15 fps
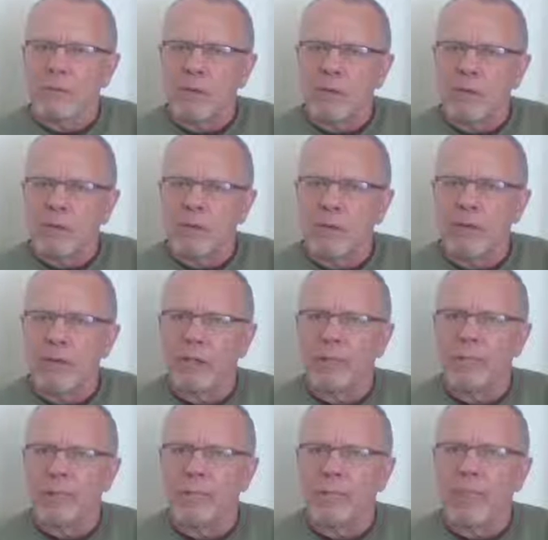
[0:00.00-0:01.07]
imprint.
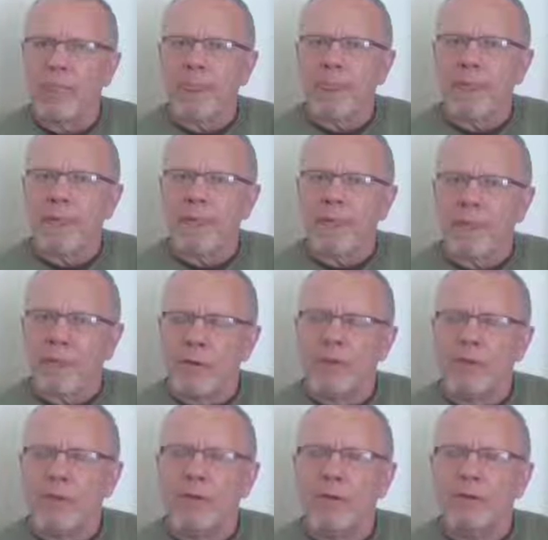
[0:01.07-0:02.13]

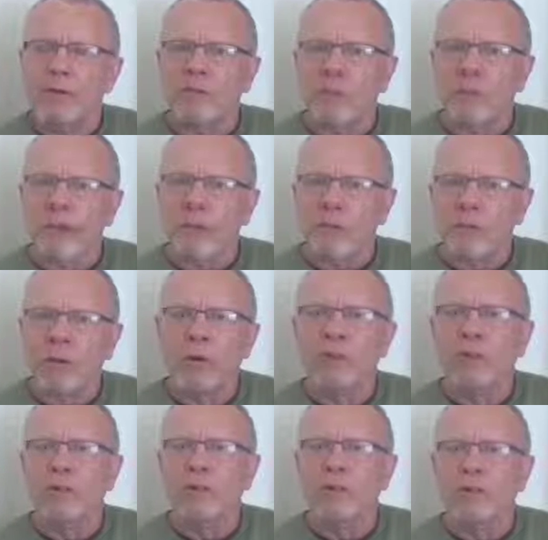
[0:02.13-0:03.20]
Those are books that we're
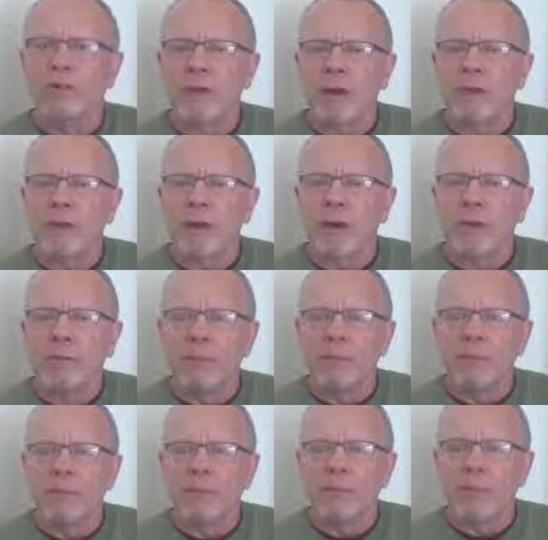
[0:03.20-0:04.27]
willing to stand by
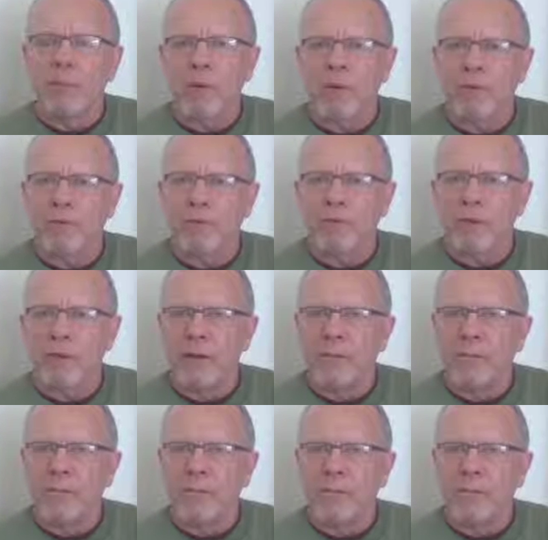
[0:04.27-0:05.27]
because we're proud of them.